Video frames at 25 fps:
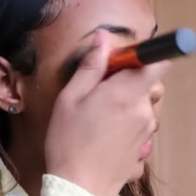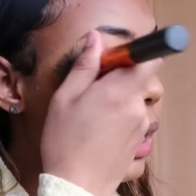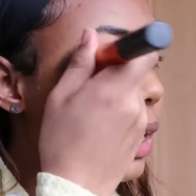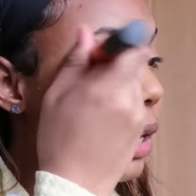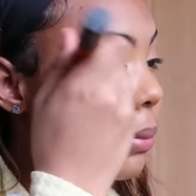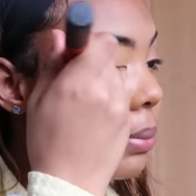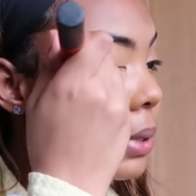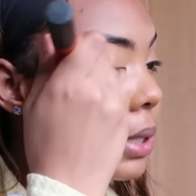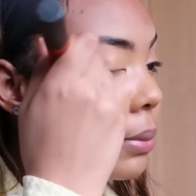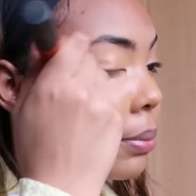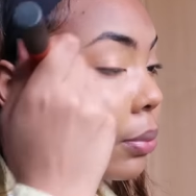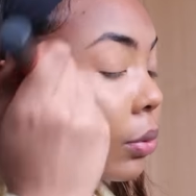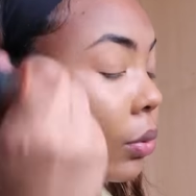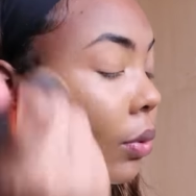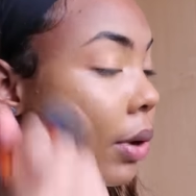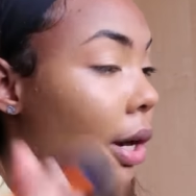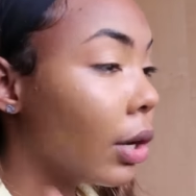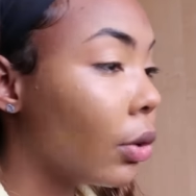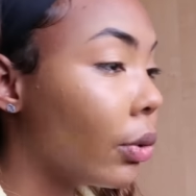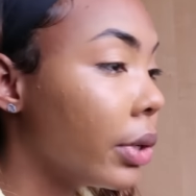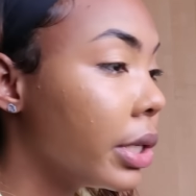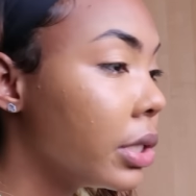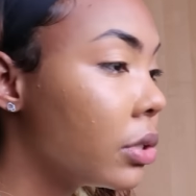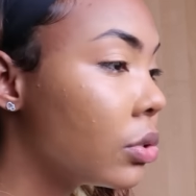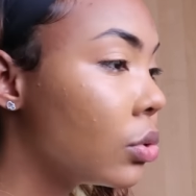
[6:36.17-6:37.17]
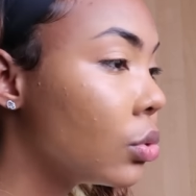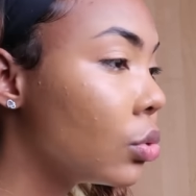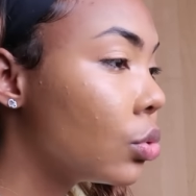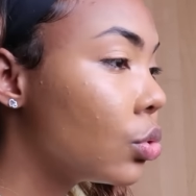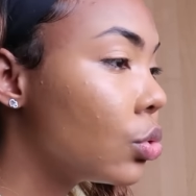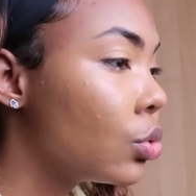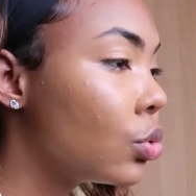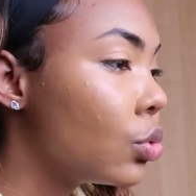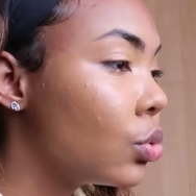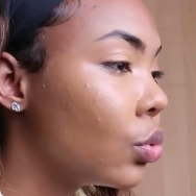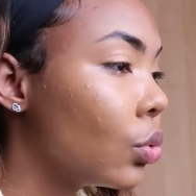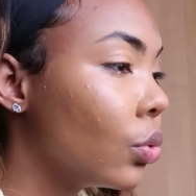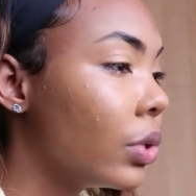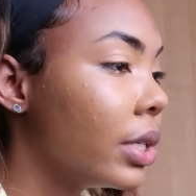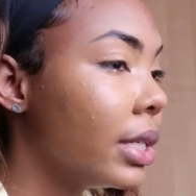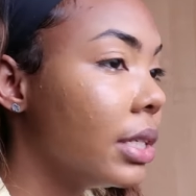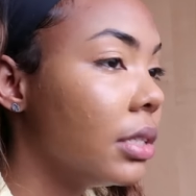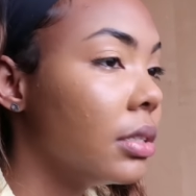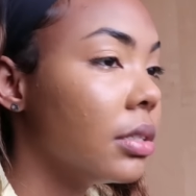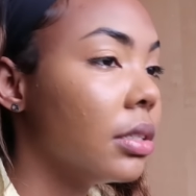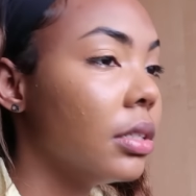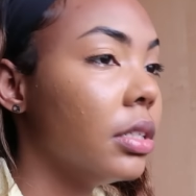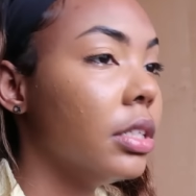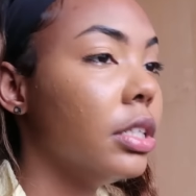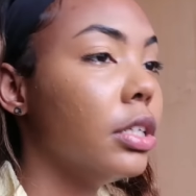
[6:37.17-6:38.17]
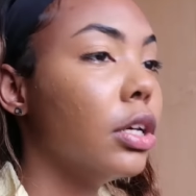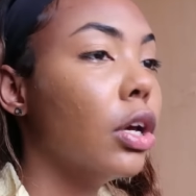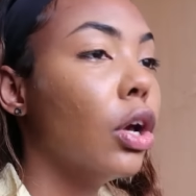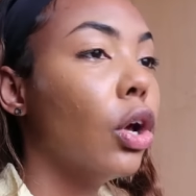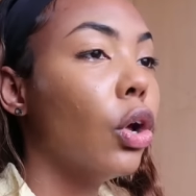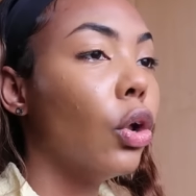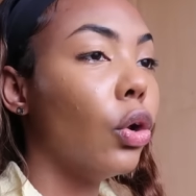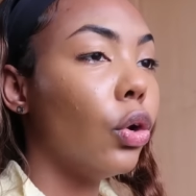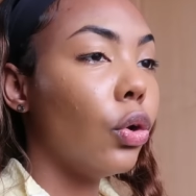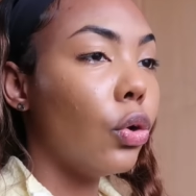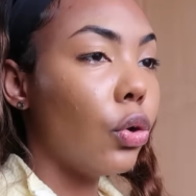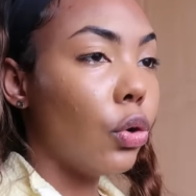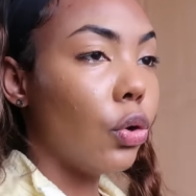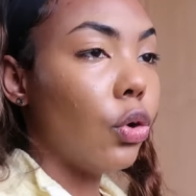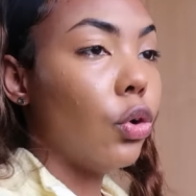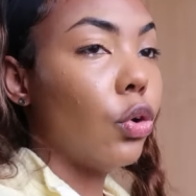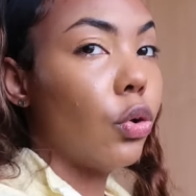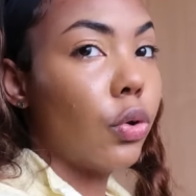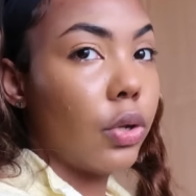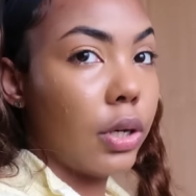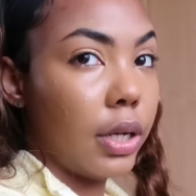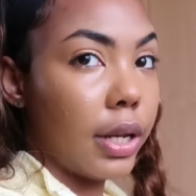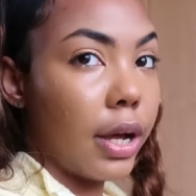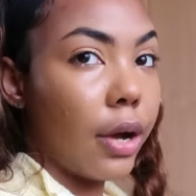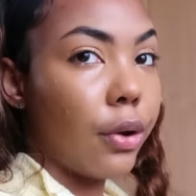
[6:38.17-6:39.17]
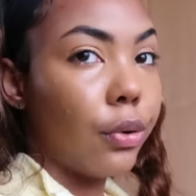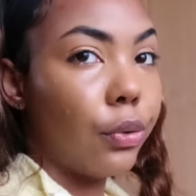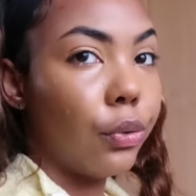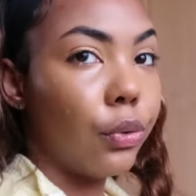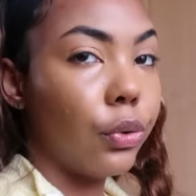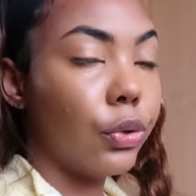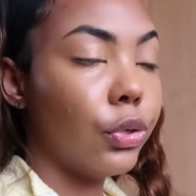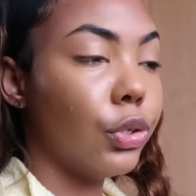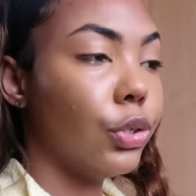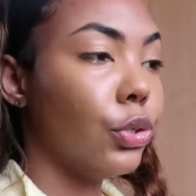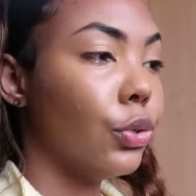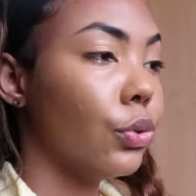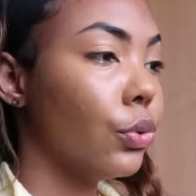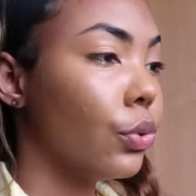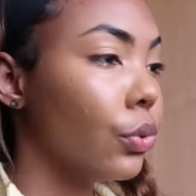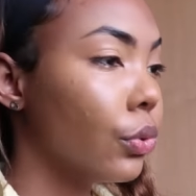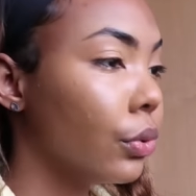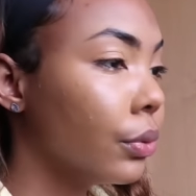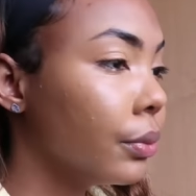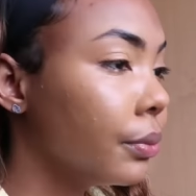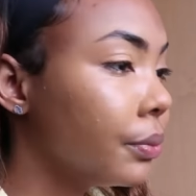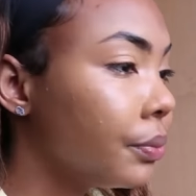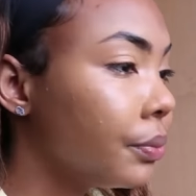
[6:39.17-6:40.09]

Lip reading: other people are going to so easily look down on you.